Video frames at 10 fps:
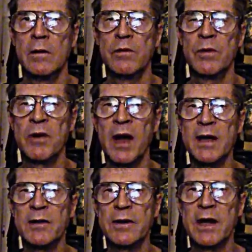
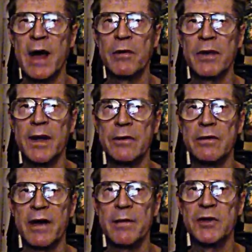proprietor and operator
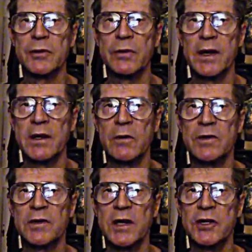of amateur radio
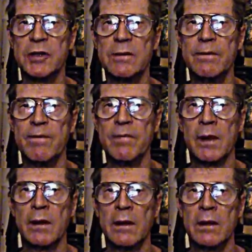station
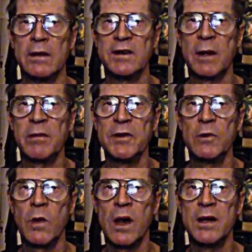
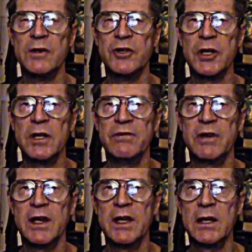
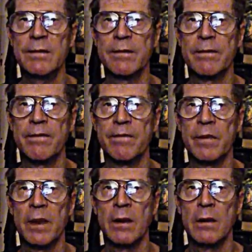W1GV,
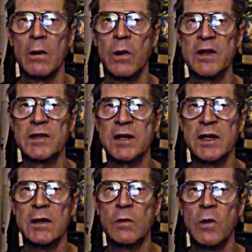
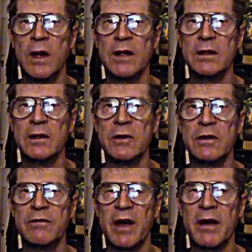Whiskey 1
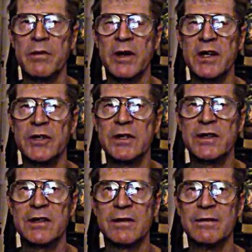Good
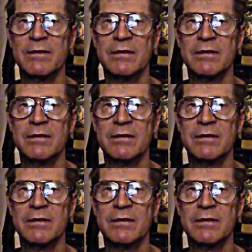Vibrations,